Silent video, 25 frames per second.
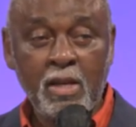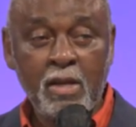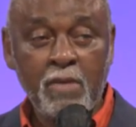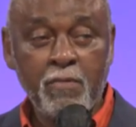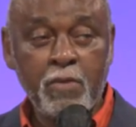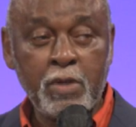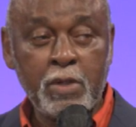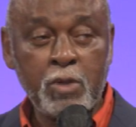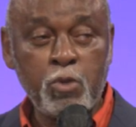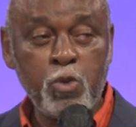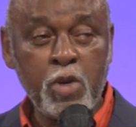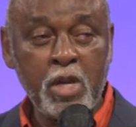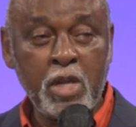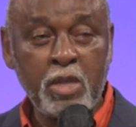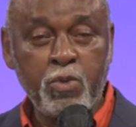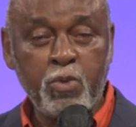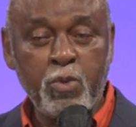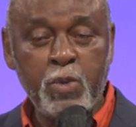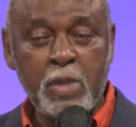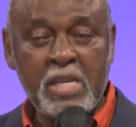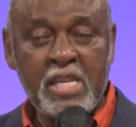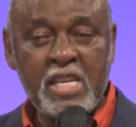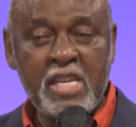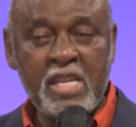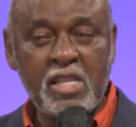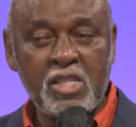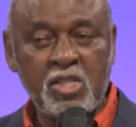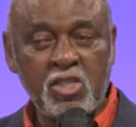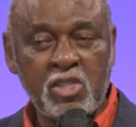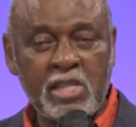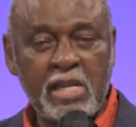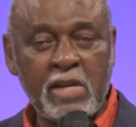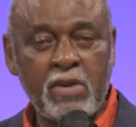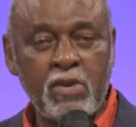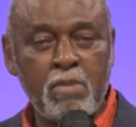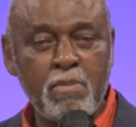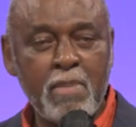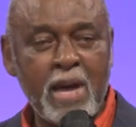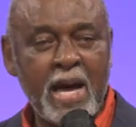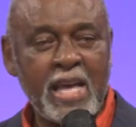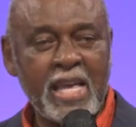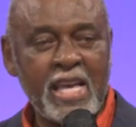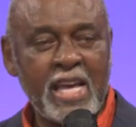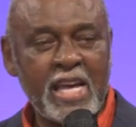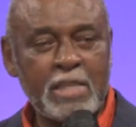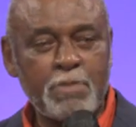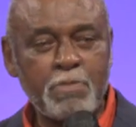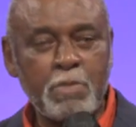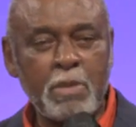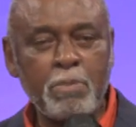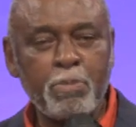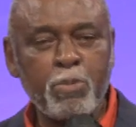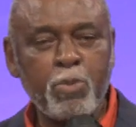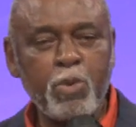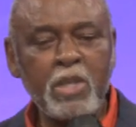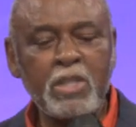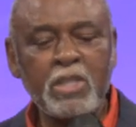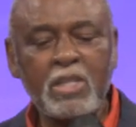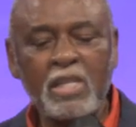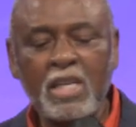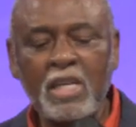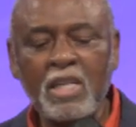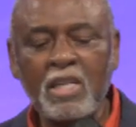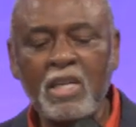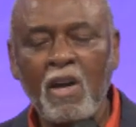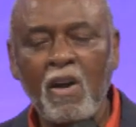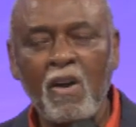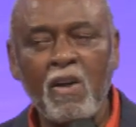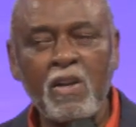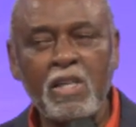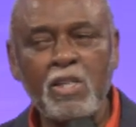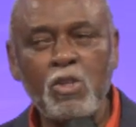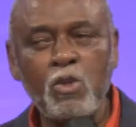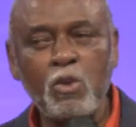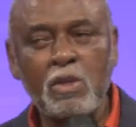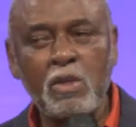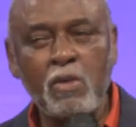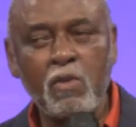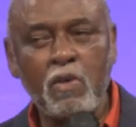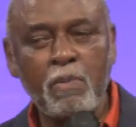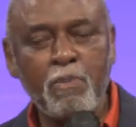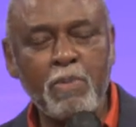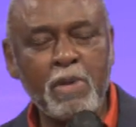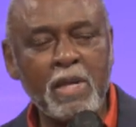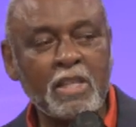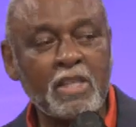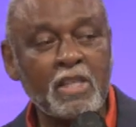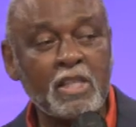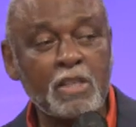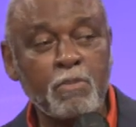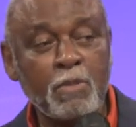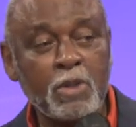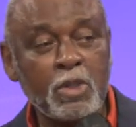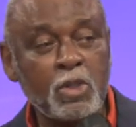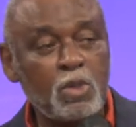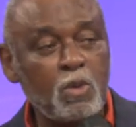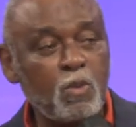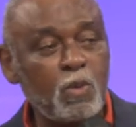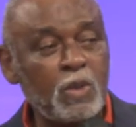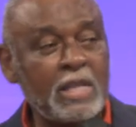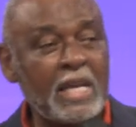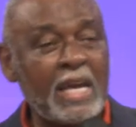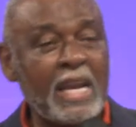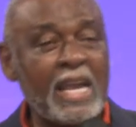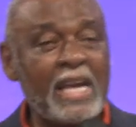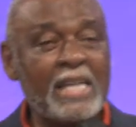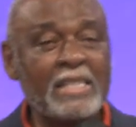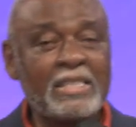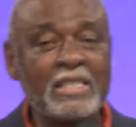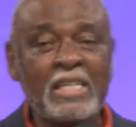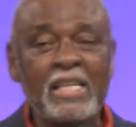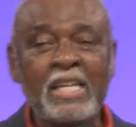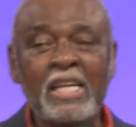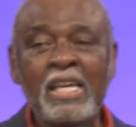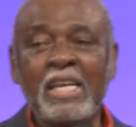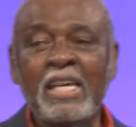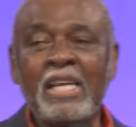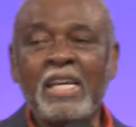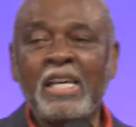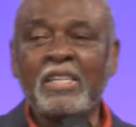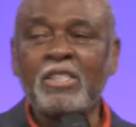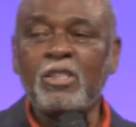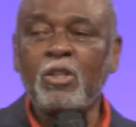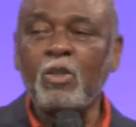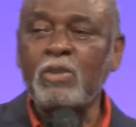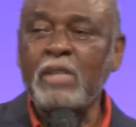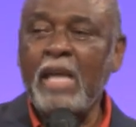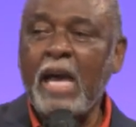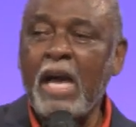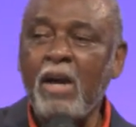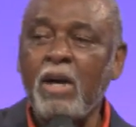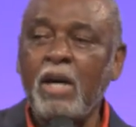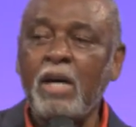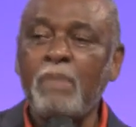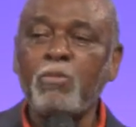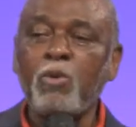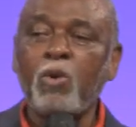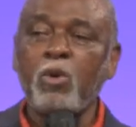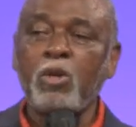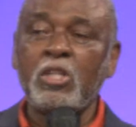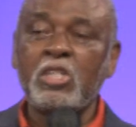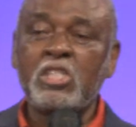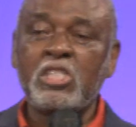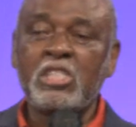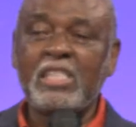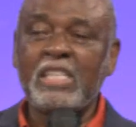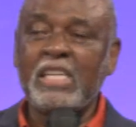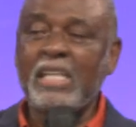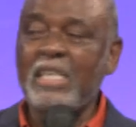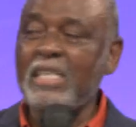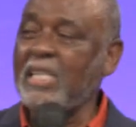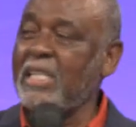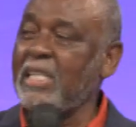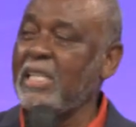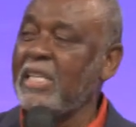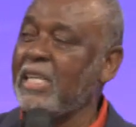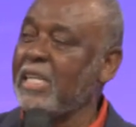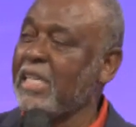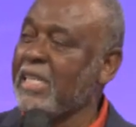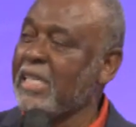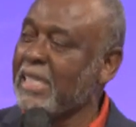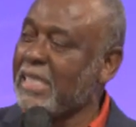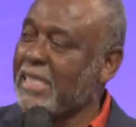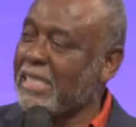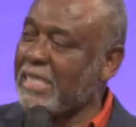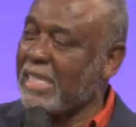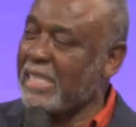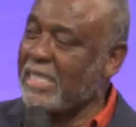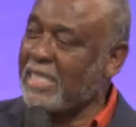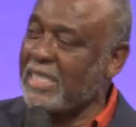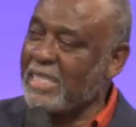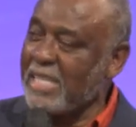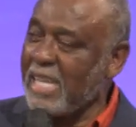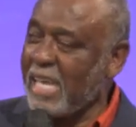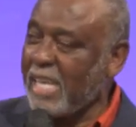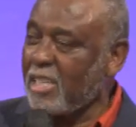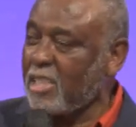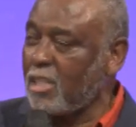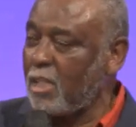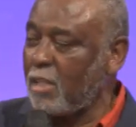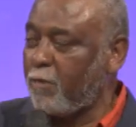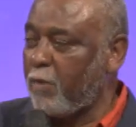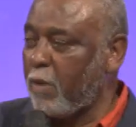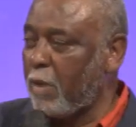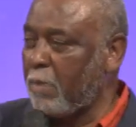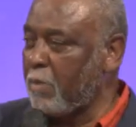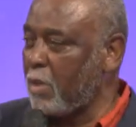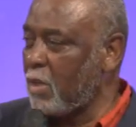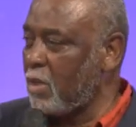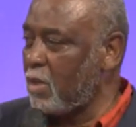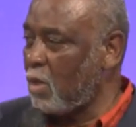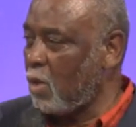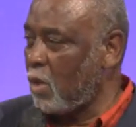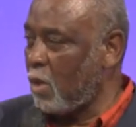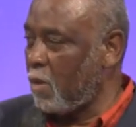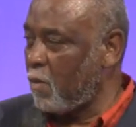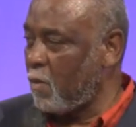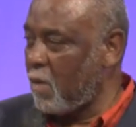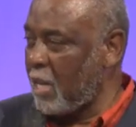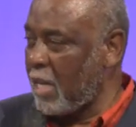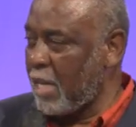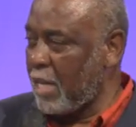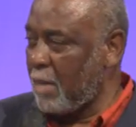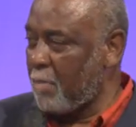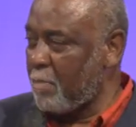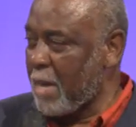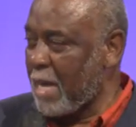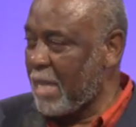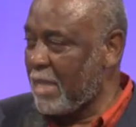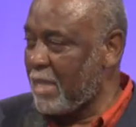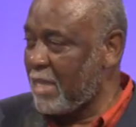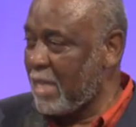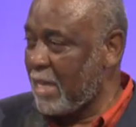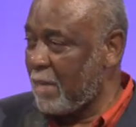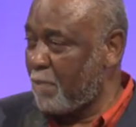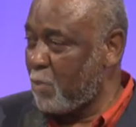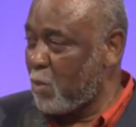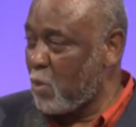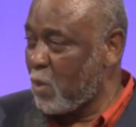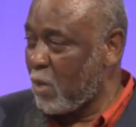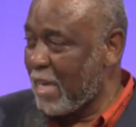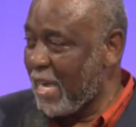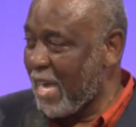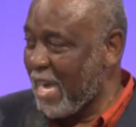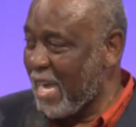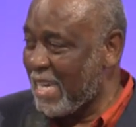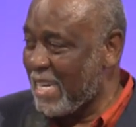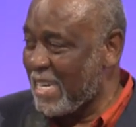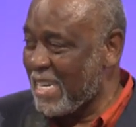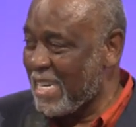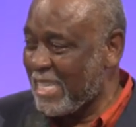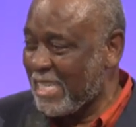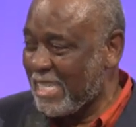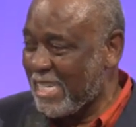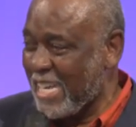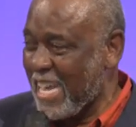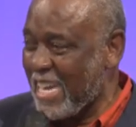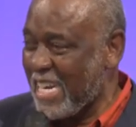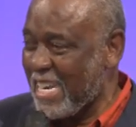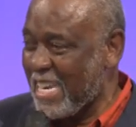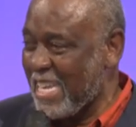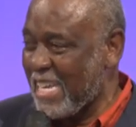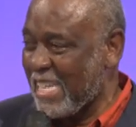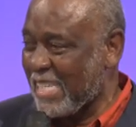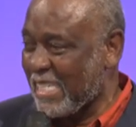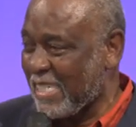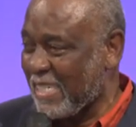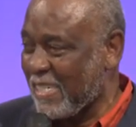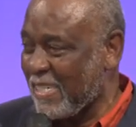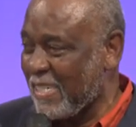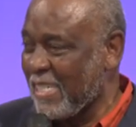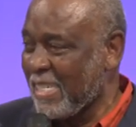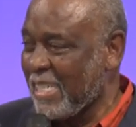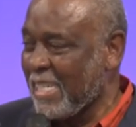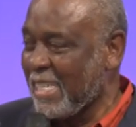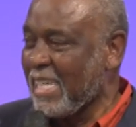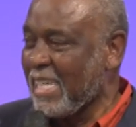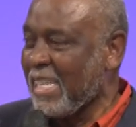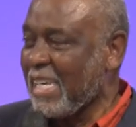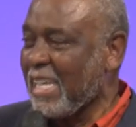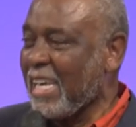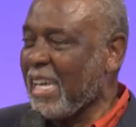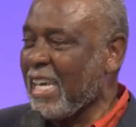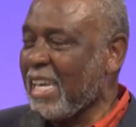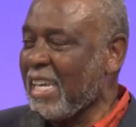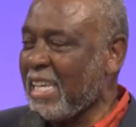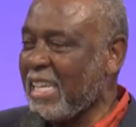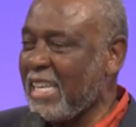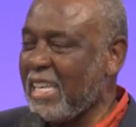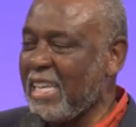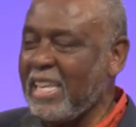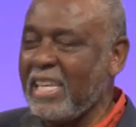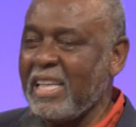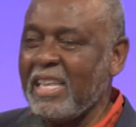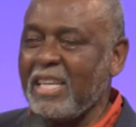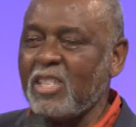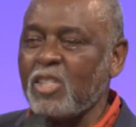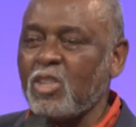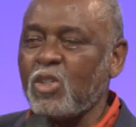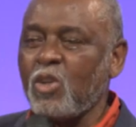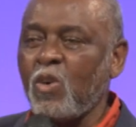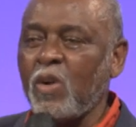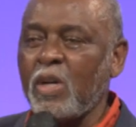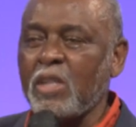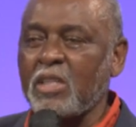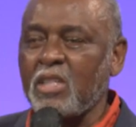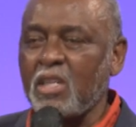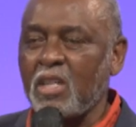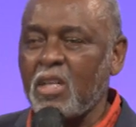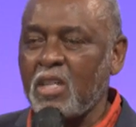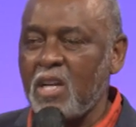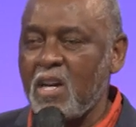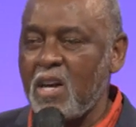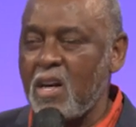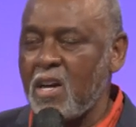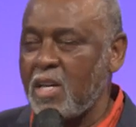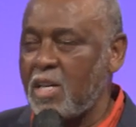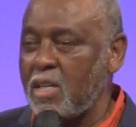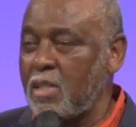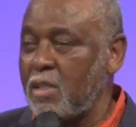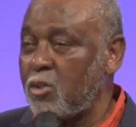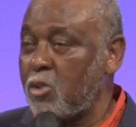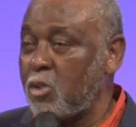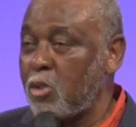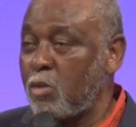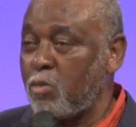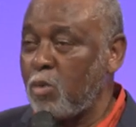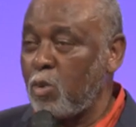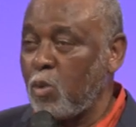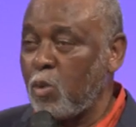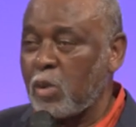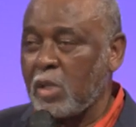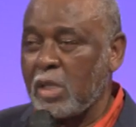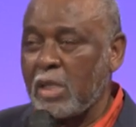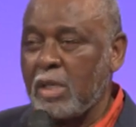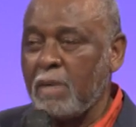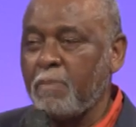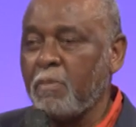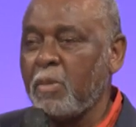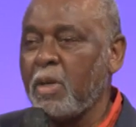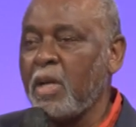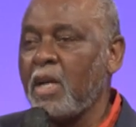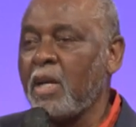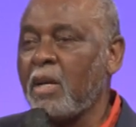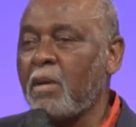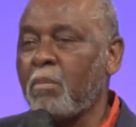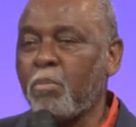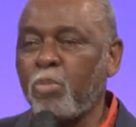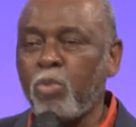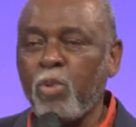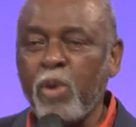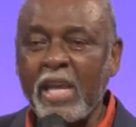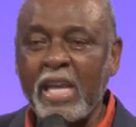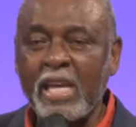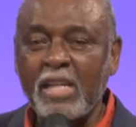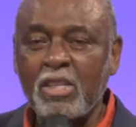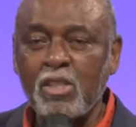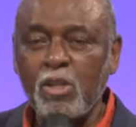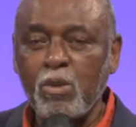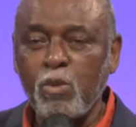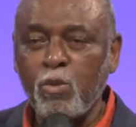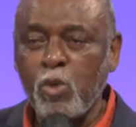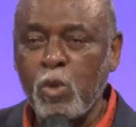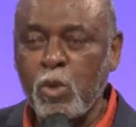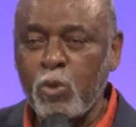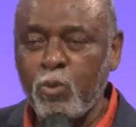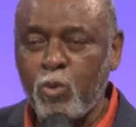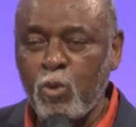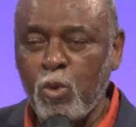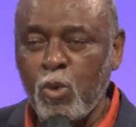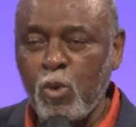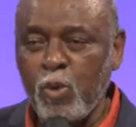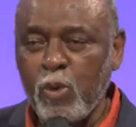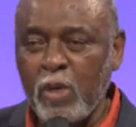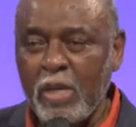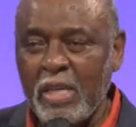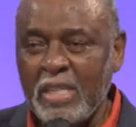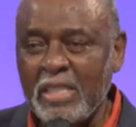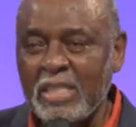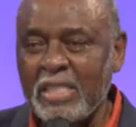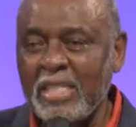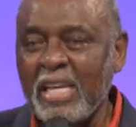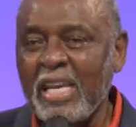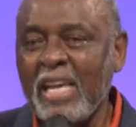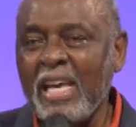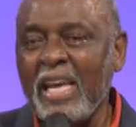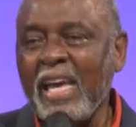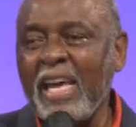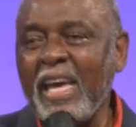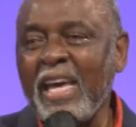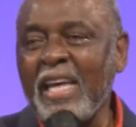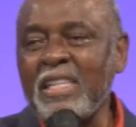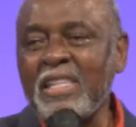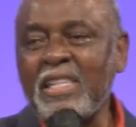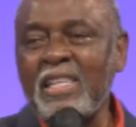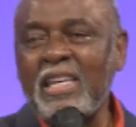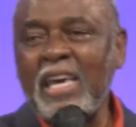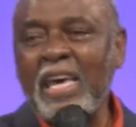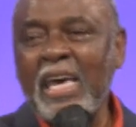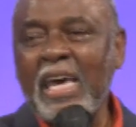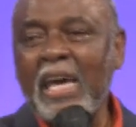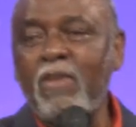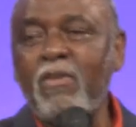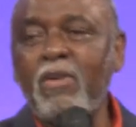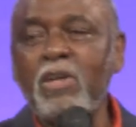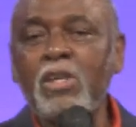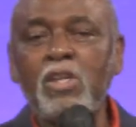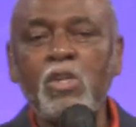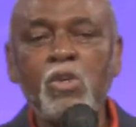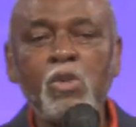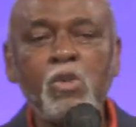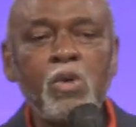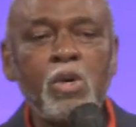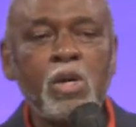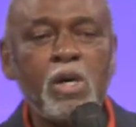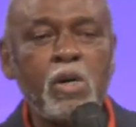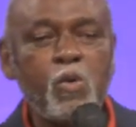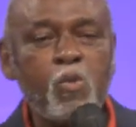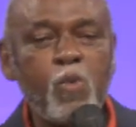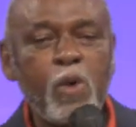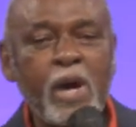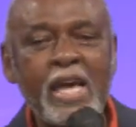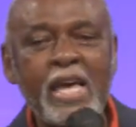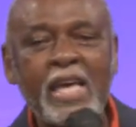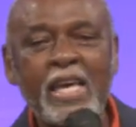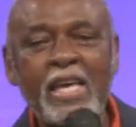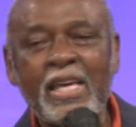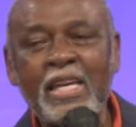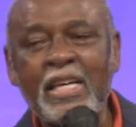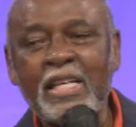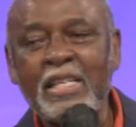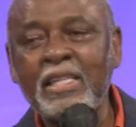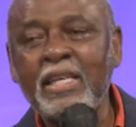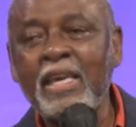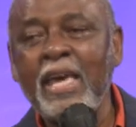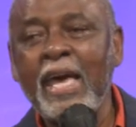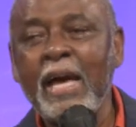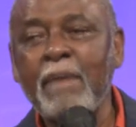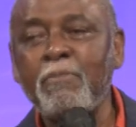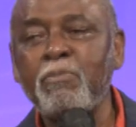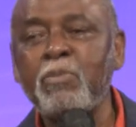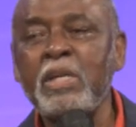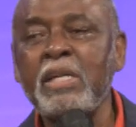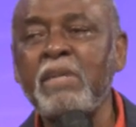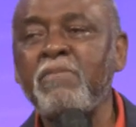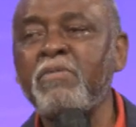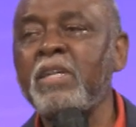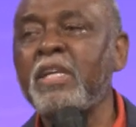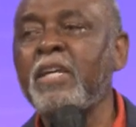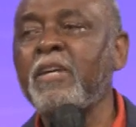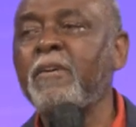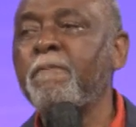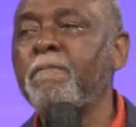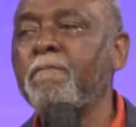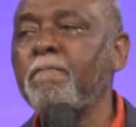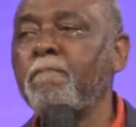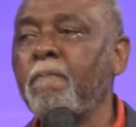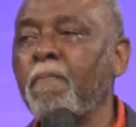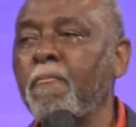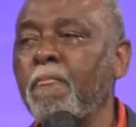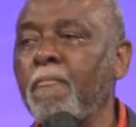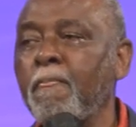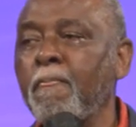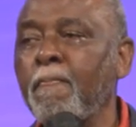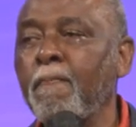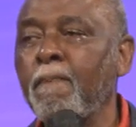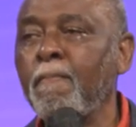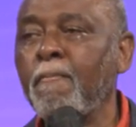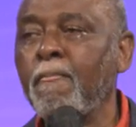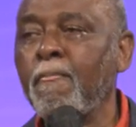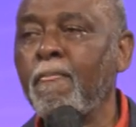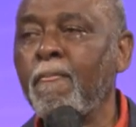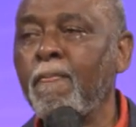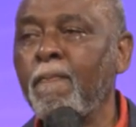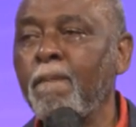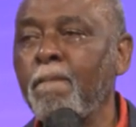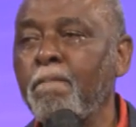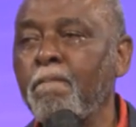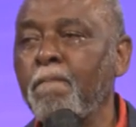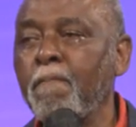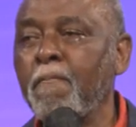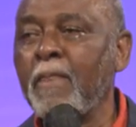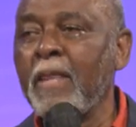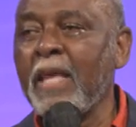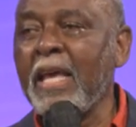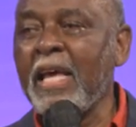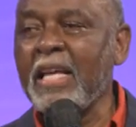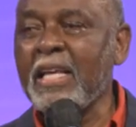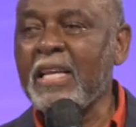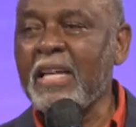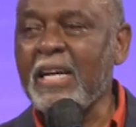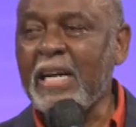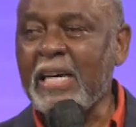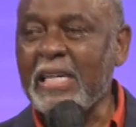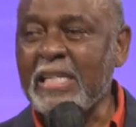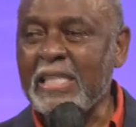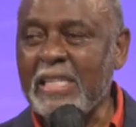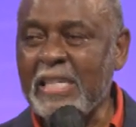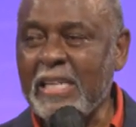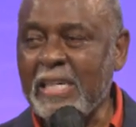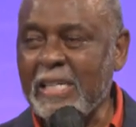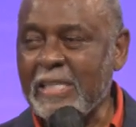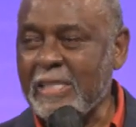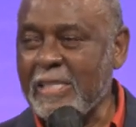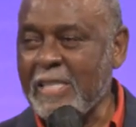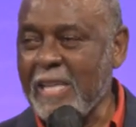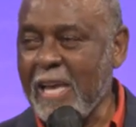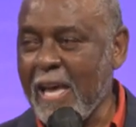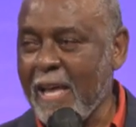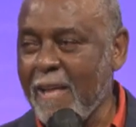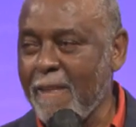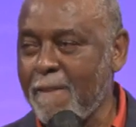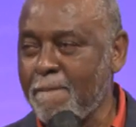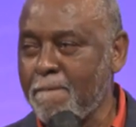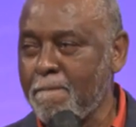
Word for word: For 23 years, Jeremiah has been preaching and calling you to repentance, but you would not answer. And so now I'm going to send this nation from the north, led by Nebuchadnezzar, and he is going to conquer Jerusalem, bring it to ruins, and carry you away in captivity. And God does that.